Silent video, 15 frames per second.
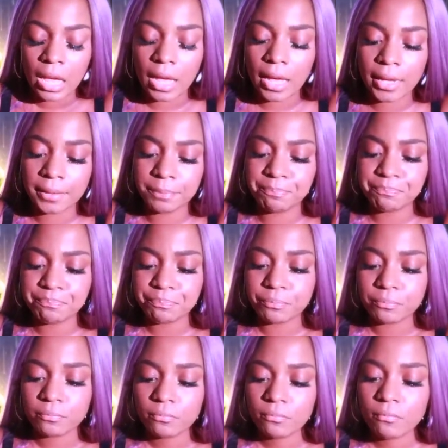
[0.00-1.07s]
Um,
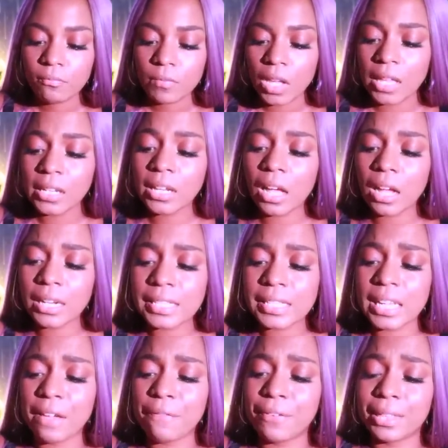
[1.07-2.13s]
and
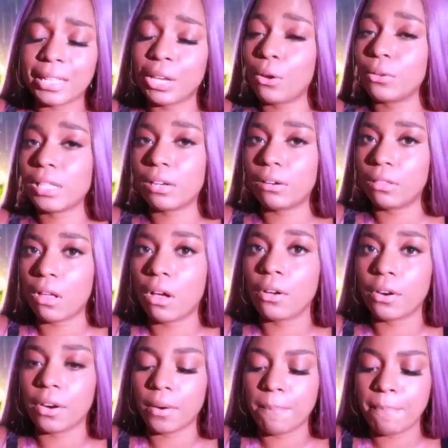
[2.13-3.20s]
honestly, I feel like it goes a little
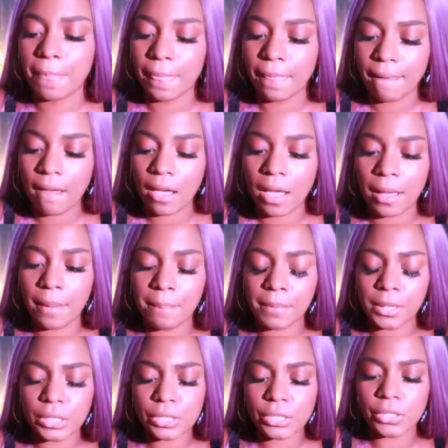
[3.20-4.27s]
longer.
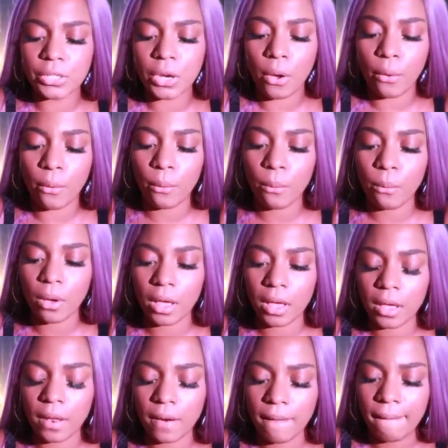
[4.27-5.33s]
Um, so
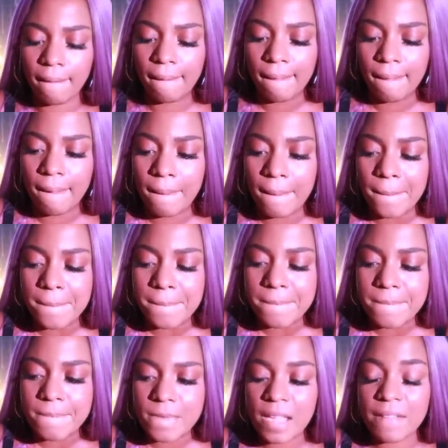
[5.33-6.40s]

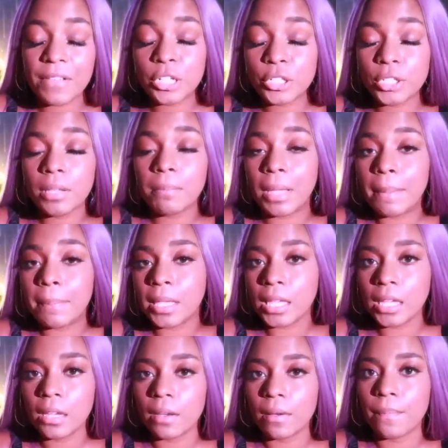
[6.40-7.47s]
eventually
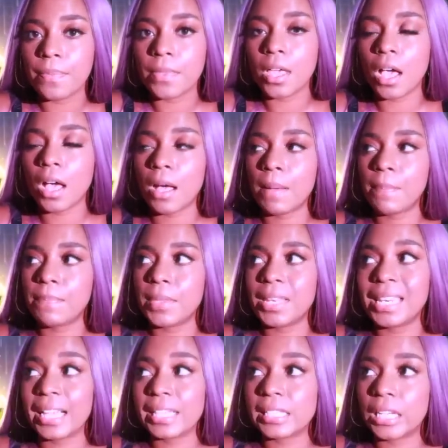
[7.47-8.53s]
maybe um,
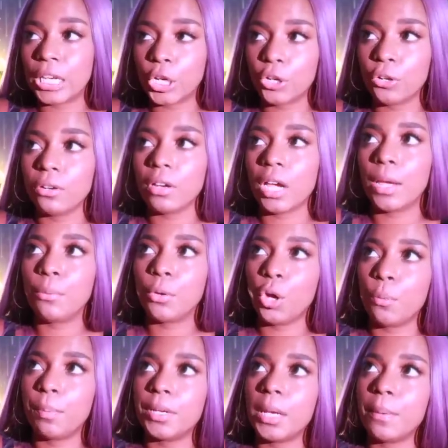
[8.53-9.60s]
next year I will
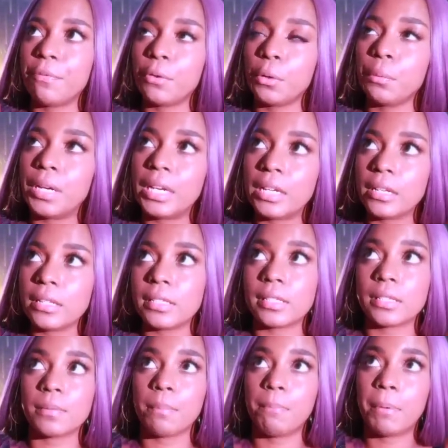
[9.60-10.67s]
open up for
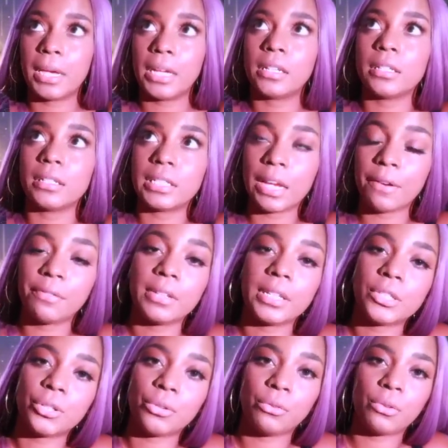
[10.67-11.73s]
readings, but
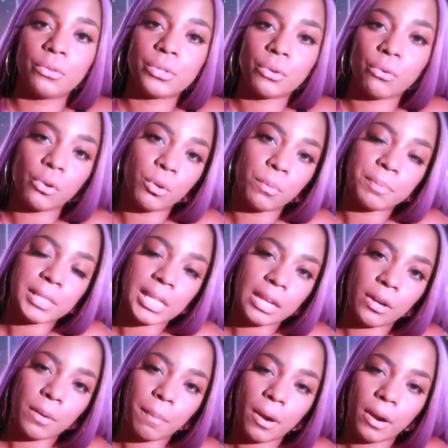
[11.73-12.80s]
definitely to those groups that
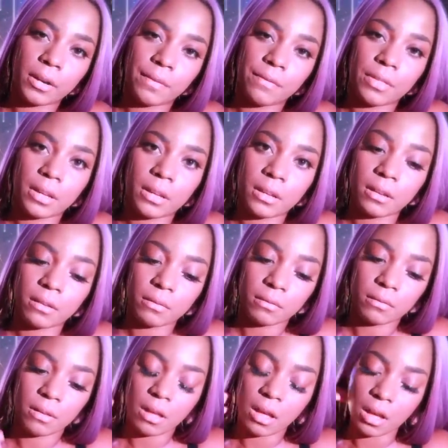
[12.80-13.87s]
are part of the
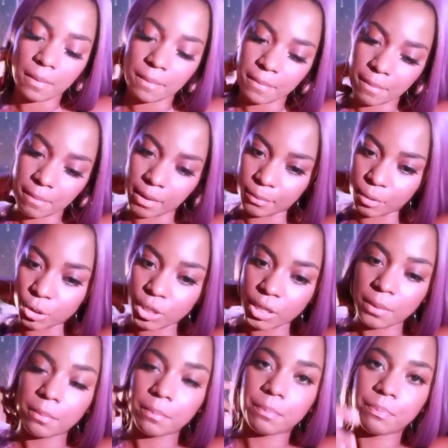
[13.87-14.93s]
um,
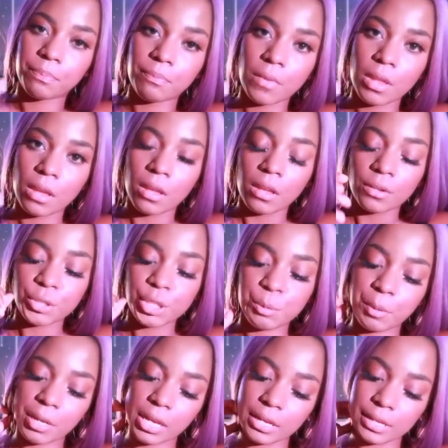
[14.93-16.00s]
membership.
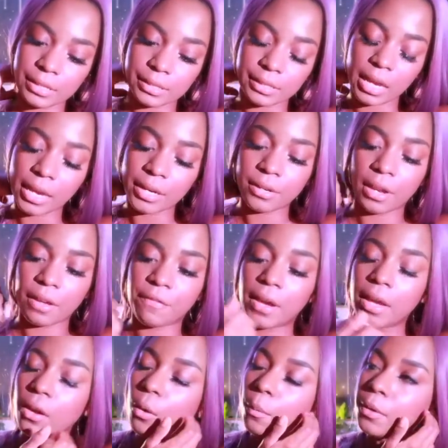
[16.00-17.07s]
Just because I, if
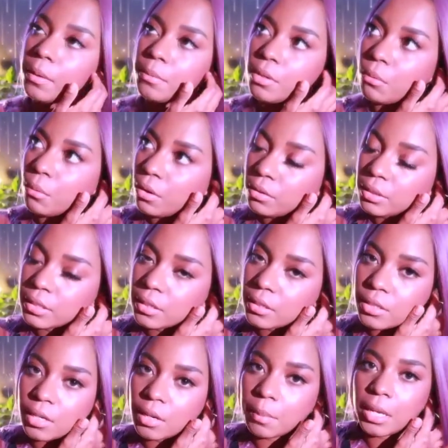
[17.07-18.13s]
I open up to the world, it's
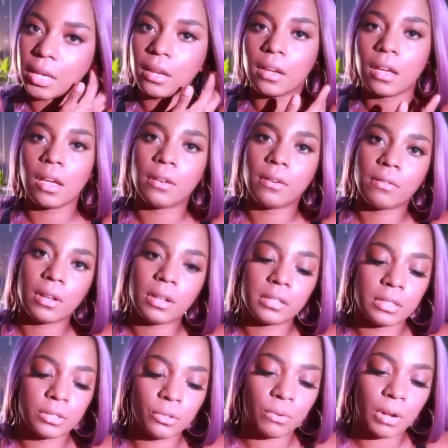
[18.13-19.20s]
just gonna be a, a
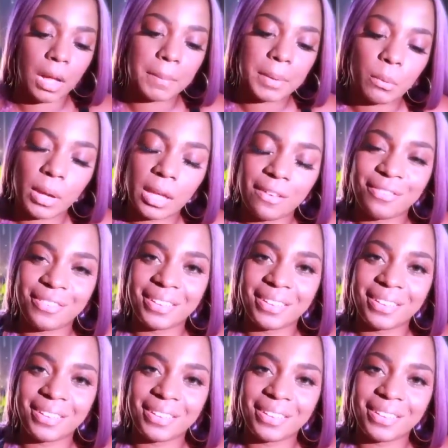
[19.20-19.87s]
tsunami wave.